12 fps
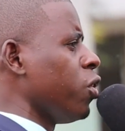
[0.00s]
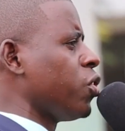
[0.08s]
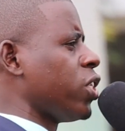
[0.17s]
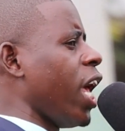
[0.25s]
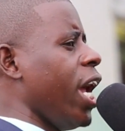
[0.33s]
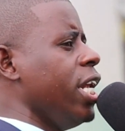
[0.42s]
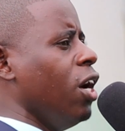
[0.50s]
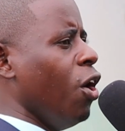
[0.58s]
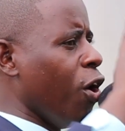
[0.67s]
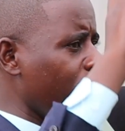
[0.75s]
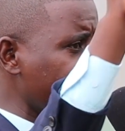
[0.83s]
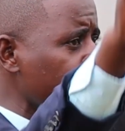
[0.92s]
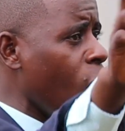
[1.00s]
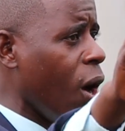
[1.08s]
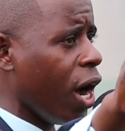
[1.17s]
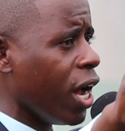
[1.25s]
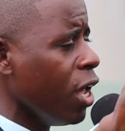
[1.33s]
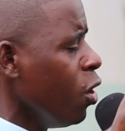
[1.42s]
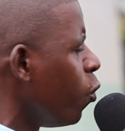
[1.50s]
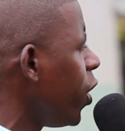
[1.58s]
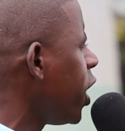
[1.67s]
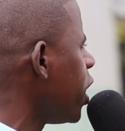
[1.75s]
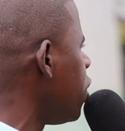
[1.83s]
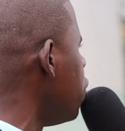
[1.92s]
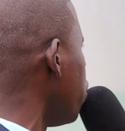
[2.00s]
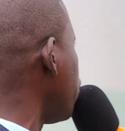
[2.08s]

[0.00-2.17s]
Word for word: not said of Noah, which is